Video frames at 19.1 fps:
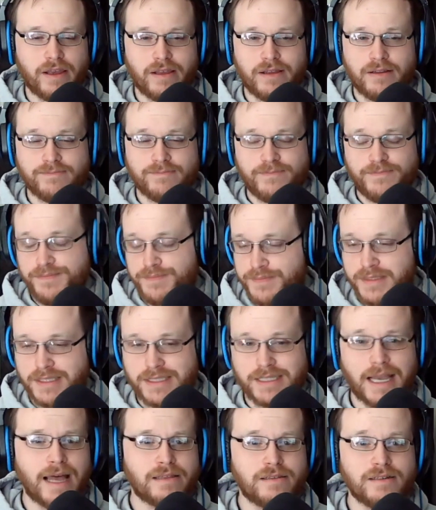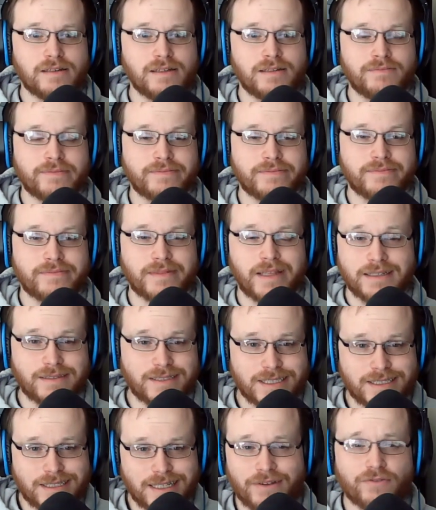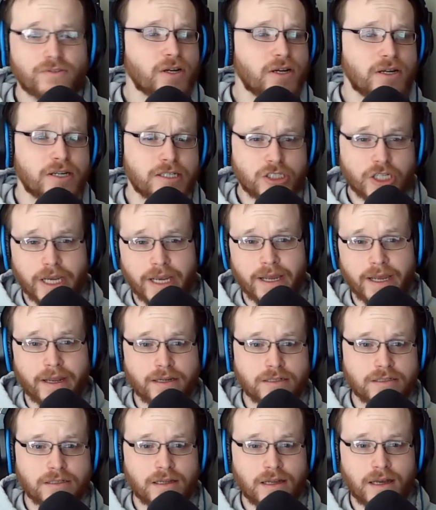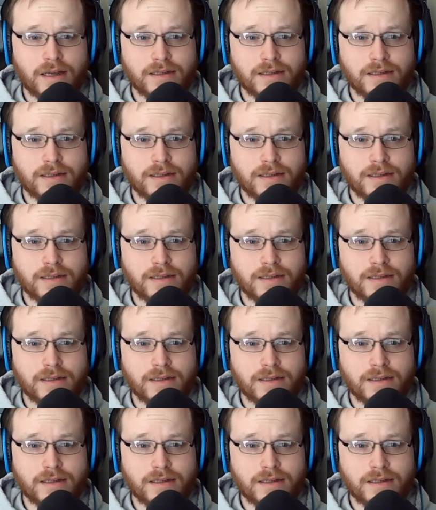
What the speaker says: And sadly, that's never going to change.